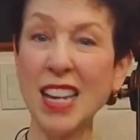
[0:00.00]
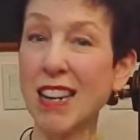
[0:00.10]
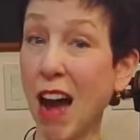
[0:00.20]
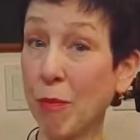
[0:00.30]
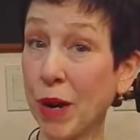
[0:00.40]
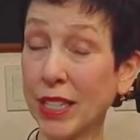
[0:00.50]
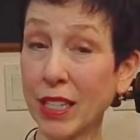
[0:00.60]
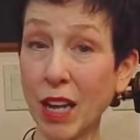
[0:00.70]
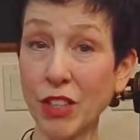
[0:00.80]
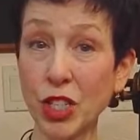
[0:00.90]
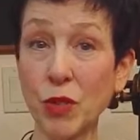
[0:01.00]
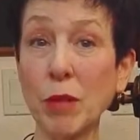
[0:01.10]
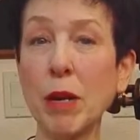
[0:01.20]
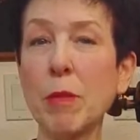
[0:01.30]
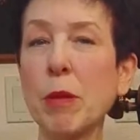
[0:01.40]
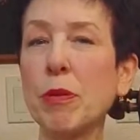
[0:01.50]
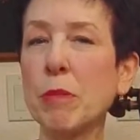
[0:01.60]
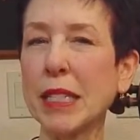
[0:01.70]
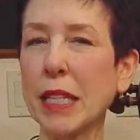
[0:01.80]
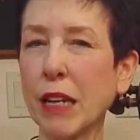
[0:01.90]
Not pressing on the string, but I'm going to put
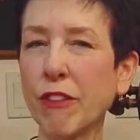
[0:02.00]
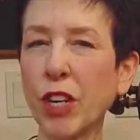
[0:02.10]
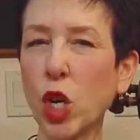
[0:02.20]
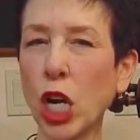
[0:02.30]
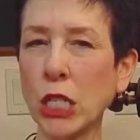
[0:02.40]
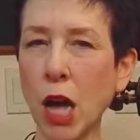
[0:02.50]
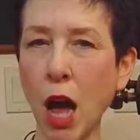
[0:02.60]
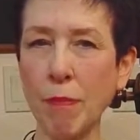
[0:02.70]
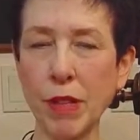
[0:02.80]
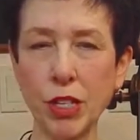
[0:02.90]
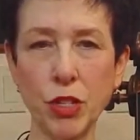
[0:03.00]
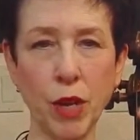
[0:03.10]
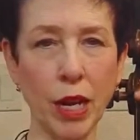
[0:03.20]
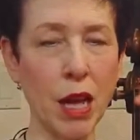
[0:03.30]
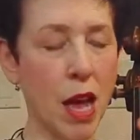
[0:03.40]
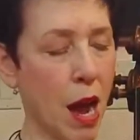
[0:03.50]
my second finger on top of the string.